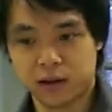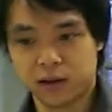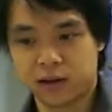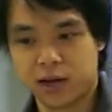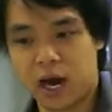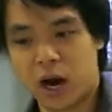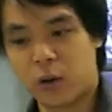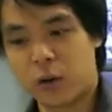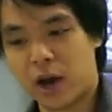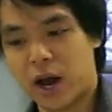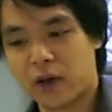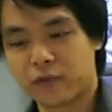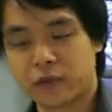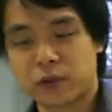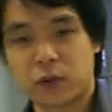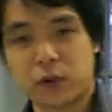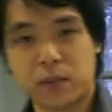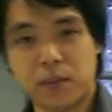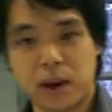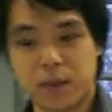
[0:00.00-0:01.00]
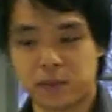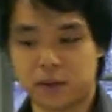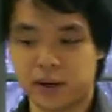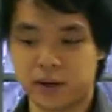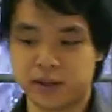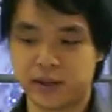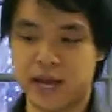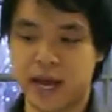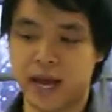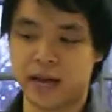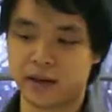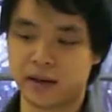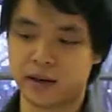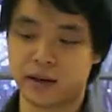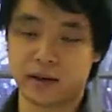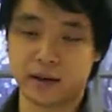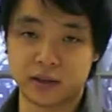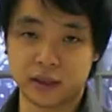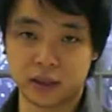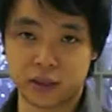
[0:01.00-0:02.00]
Now we have to remember that
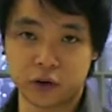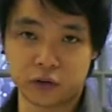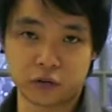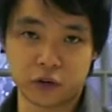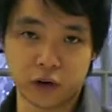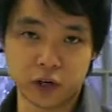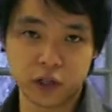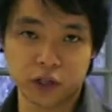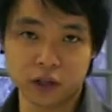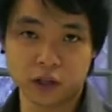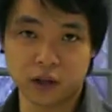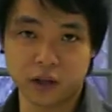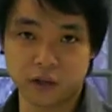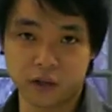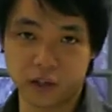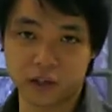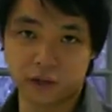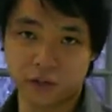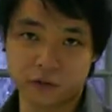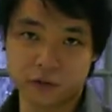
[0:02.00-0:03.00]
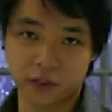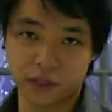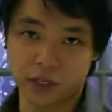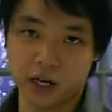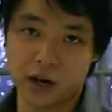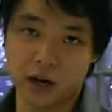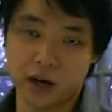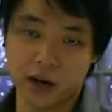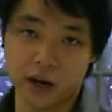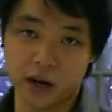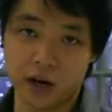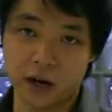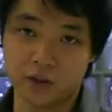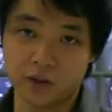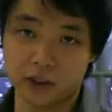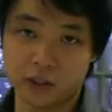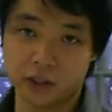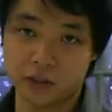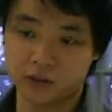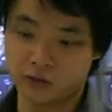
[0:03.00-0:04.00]
the differential surface area of
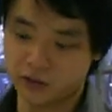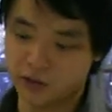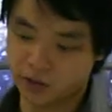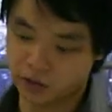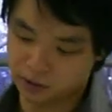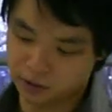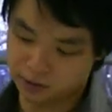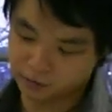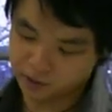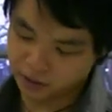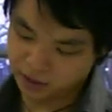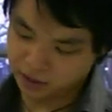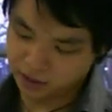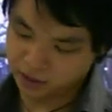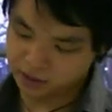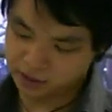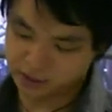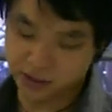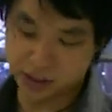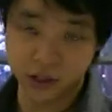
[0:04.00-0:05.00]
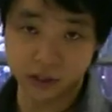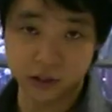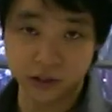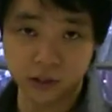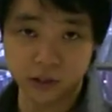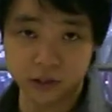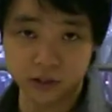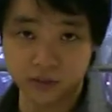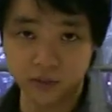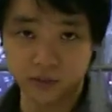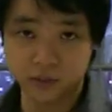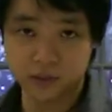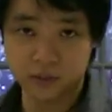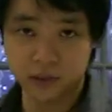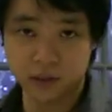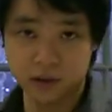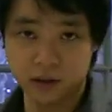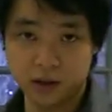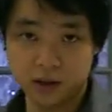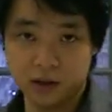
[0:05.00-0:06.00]
a sphere is this.
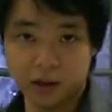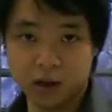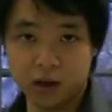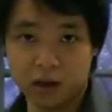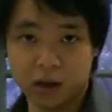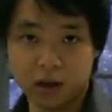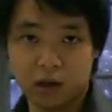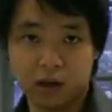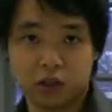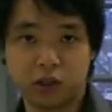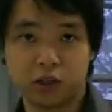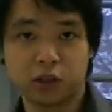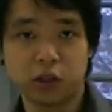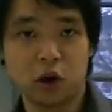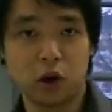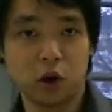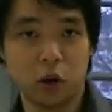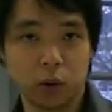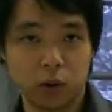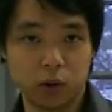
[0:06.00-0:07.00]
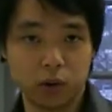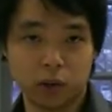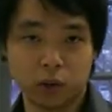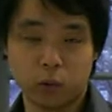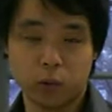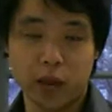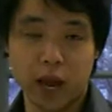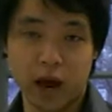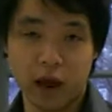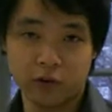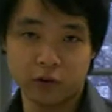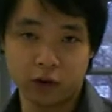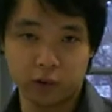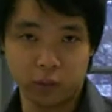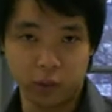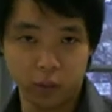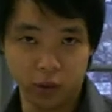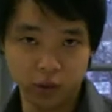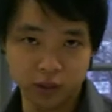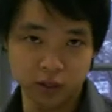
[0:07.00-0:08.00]
So we have our
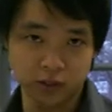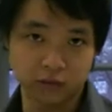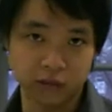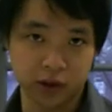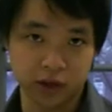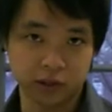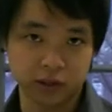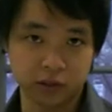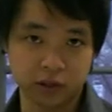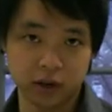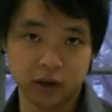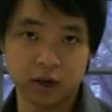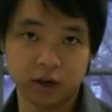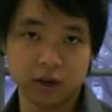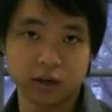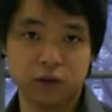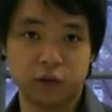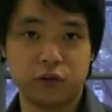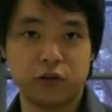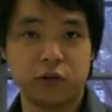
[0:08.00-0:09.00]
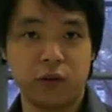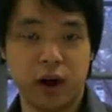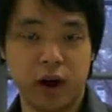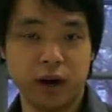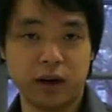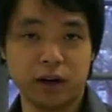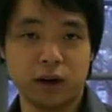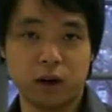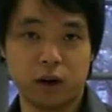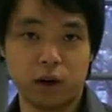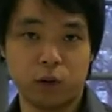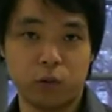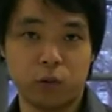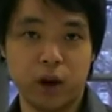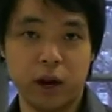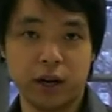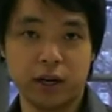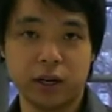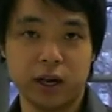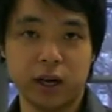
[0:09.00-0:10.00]
pointing vector. To find our
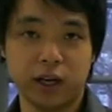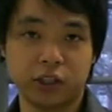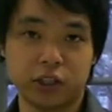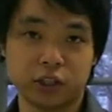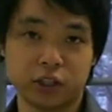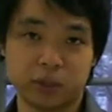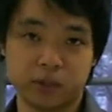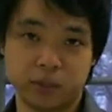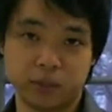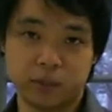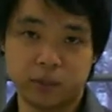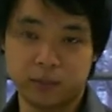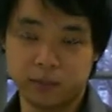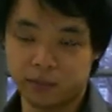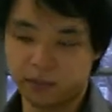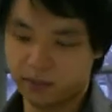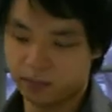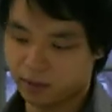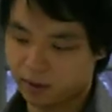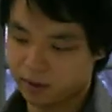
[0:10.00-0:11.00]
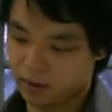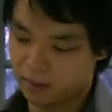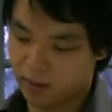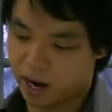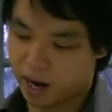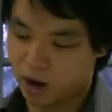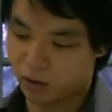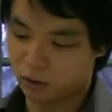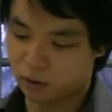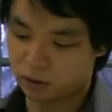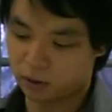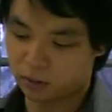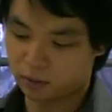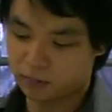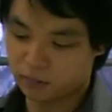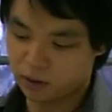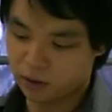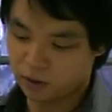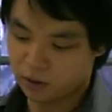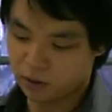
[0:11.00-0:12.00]
radiation power,
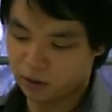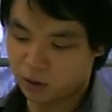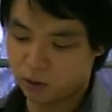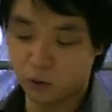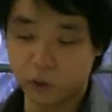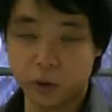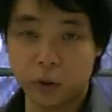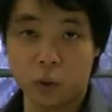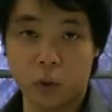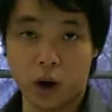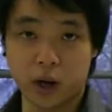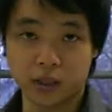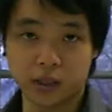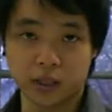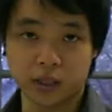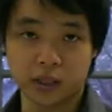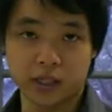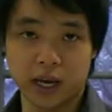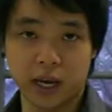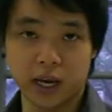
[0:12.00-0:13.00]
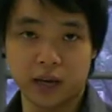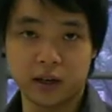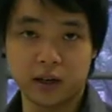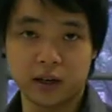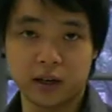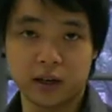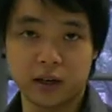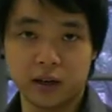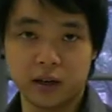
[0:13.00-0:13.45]
we want to take